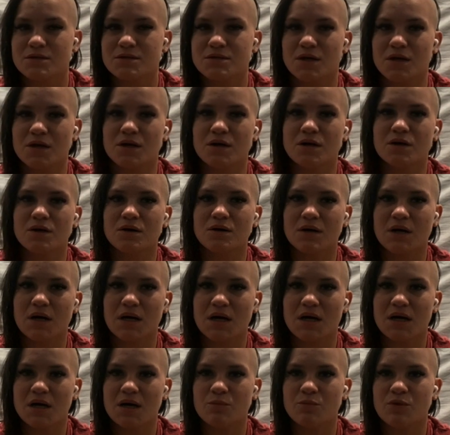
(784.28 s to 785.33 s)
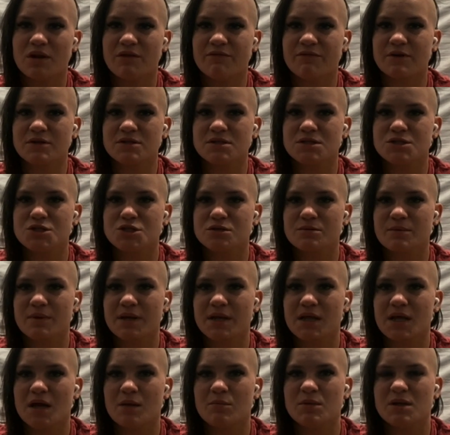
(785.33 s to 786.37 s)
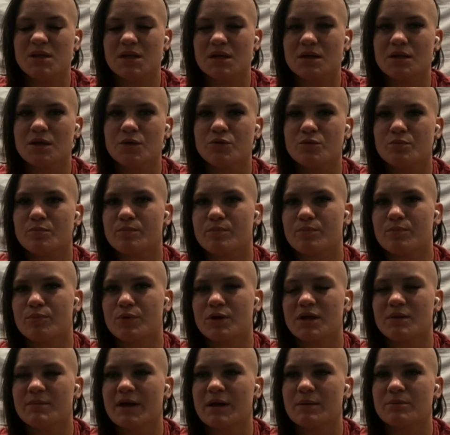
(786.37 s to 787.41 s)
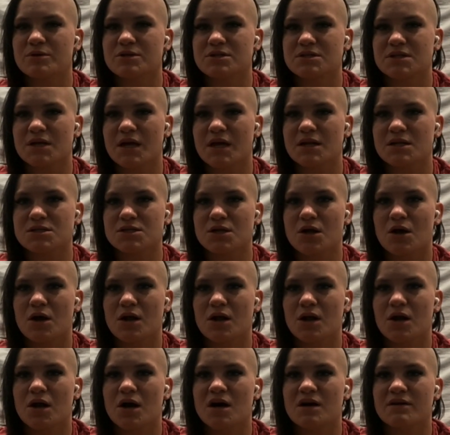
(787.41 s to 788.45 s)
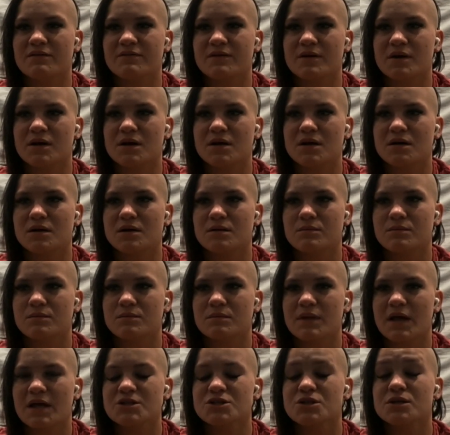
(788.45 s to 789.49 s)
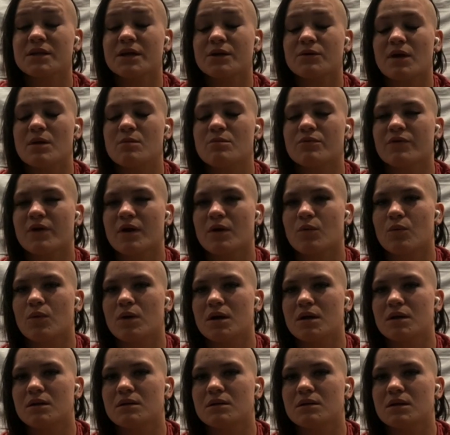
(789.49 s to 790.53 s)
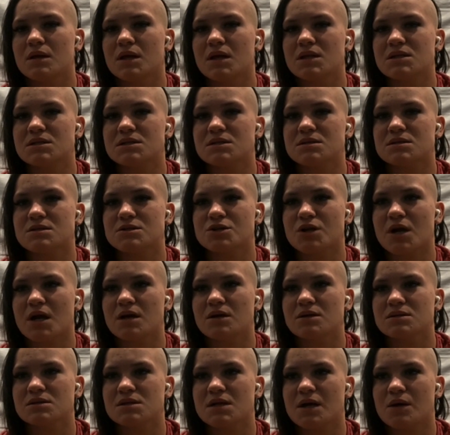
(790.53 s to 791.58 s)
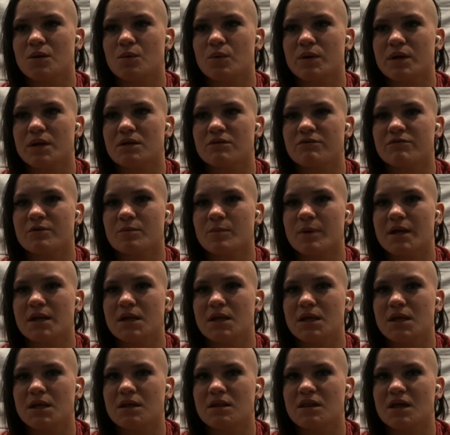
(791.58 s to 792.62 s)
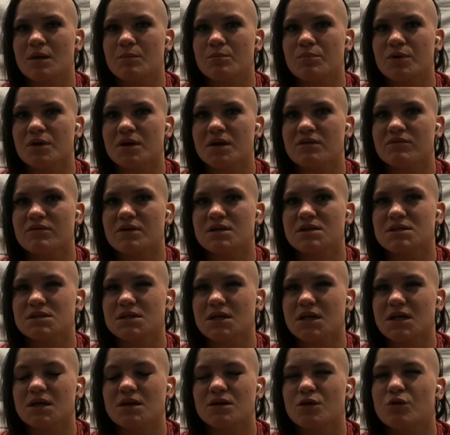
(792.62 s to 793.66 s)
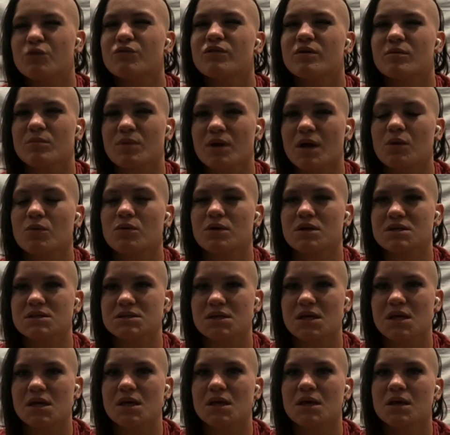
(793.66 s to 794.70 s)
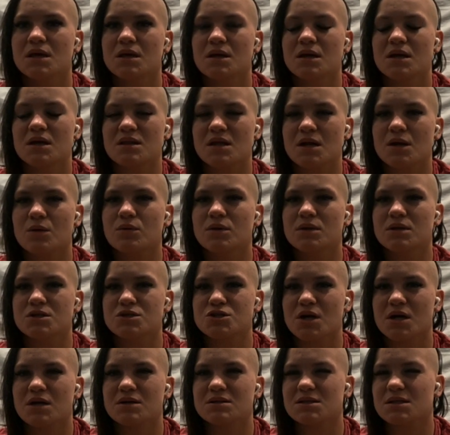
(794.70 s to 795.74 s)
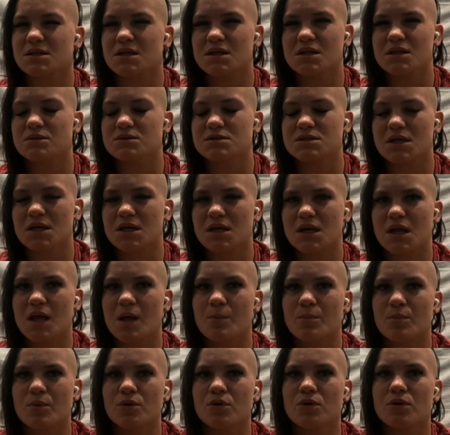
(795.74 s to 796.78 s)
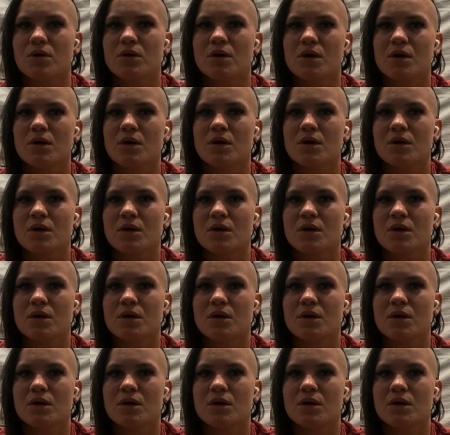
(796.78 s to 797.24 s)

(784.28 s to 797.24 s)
So when I first injured my knee, I've been dealing with really bad bursitis on and off. Actually, right before I won ADCC trials, I went in for my knee that previous November, I want to say. And then I won the trials. I think that was in April.